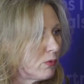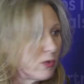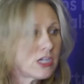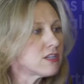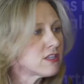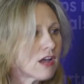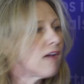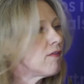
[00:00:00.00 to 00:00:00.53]
we're
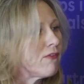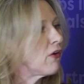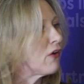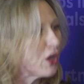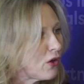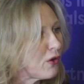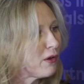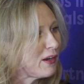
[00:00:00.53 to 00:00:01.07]
just not very
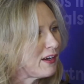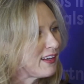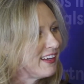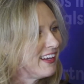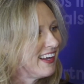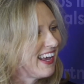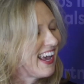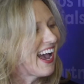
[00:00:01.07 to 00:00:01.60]
good
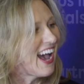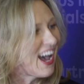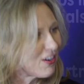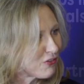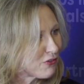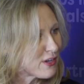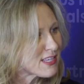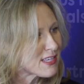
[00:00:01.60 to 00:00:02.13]
at
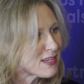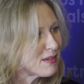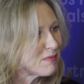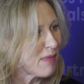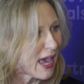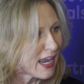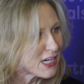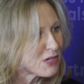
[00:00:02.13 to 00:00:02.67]
risk
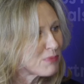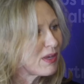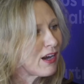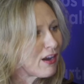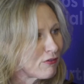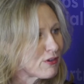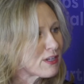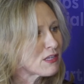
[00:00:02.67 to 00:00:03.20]
management
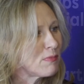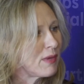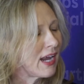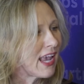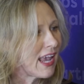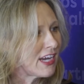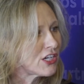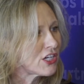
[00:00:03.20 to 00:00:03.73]
and risk
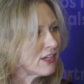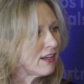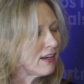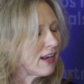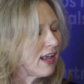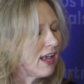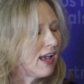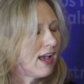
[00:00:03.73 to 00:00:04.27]
mitigation.
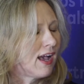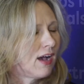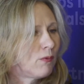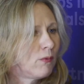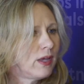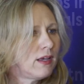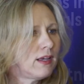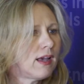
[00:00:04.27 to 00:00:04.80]

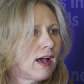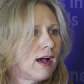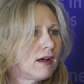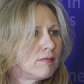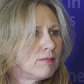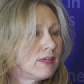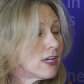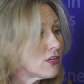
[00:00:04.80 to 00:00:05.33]
We,
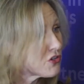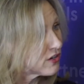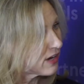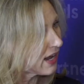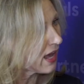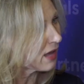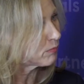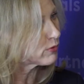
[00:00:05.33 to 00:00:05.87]

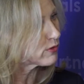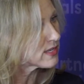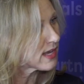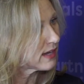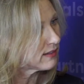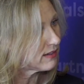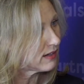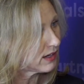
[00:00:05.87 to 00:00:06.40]
yesterday I
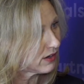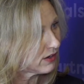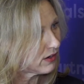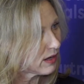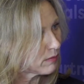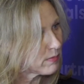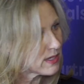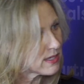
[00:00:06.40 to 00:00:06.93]
presented here
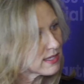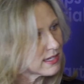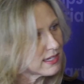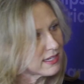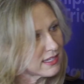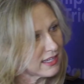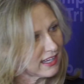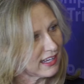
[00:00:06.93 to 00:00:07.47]
at
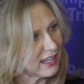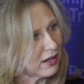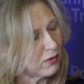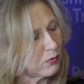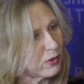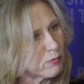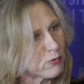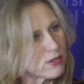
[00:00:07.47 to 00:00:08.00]
PCT
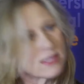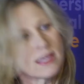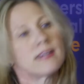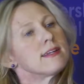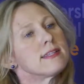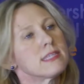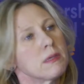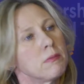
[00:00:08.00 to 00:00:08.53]
and we
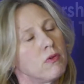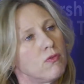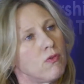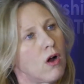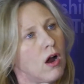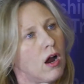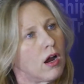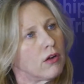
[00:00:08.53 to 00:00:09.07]
presented some of
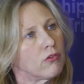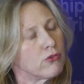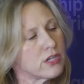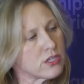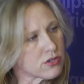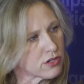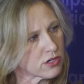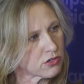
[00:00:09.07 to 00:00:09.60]
our
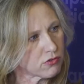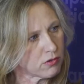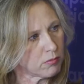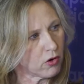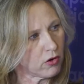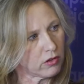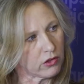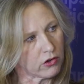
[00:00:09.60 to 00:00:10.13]
research from
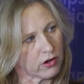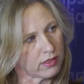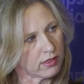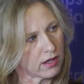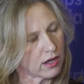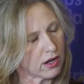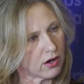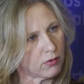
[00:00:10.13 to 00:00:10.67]
earlier in
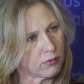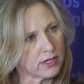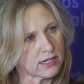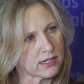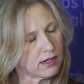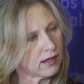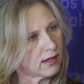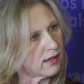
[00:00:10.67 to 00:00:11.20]
the year. We
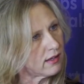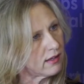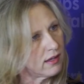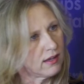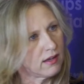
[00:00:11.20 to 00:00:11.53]
did a